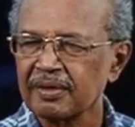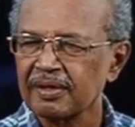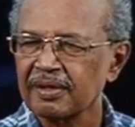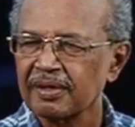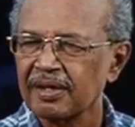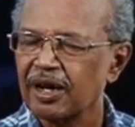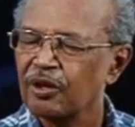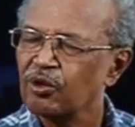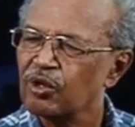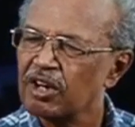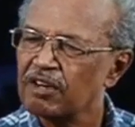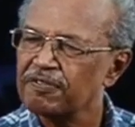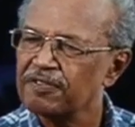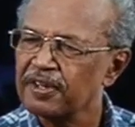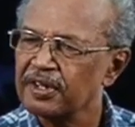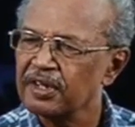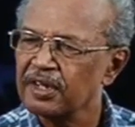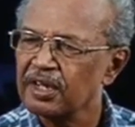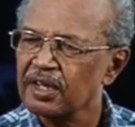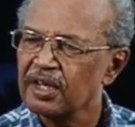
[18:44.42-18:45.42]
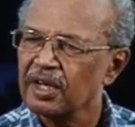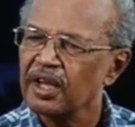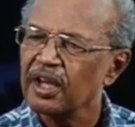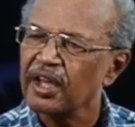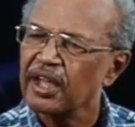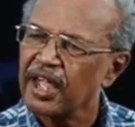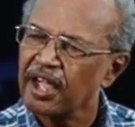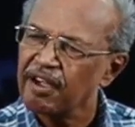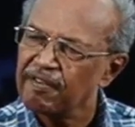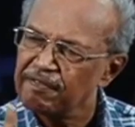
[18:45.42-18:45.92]
How often?
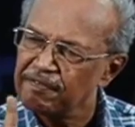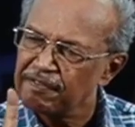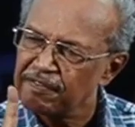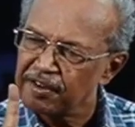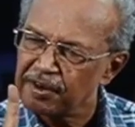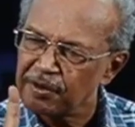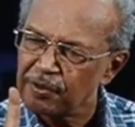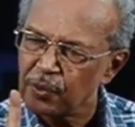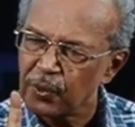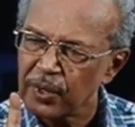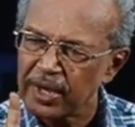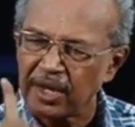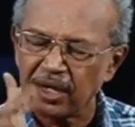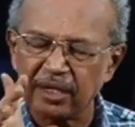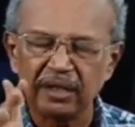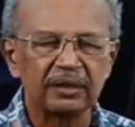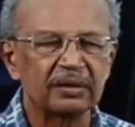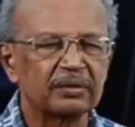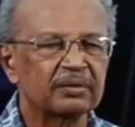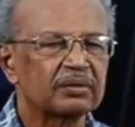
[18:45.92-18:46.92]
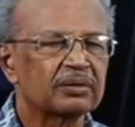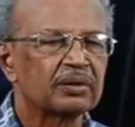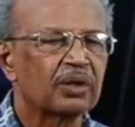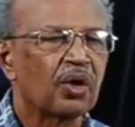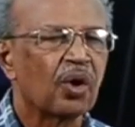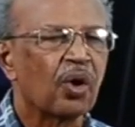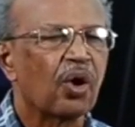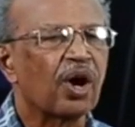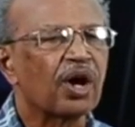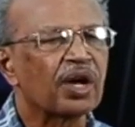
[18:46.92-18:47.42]
Every week
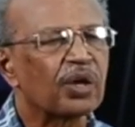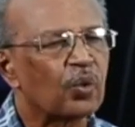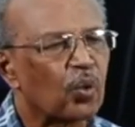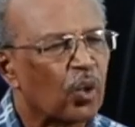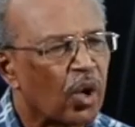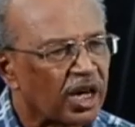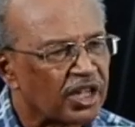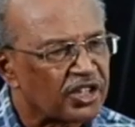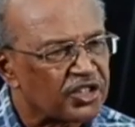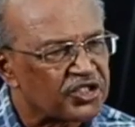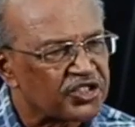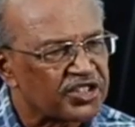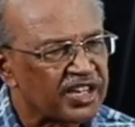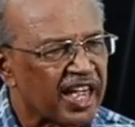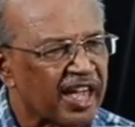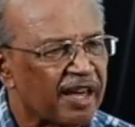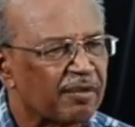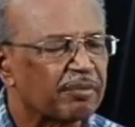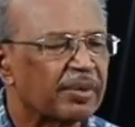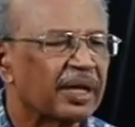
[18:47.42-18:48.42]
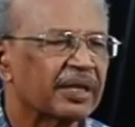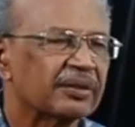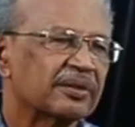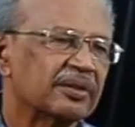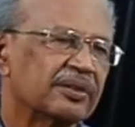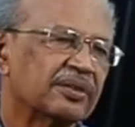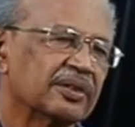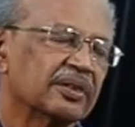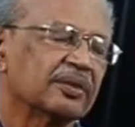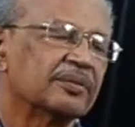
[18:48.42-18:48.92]
or once a
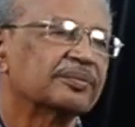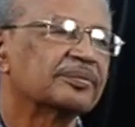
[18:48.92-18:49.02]
month.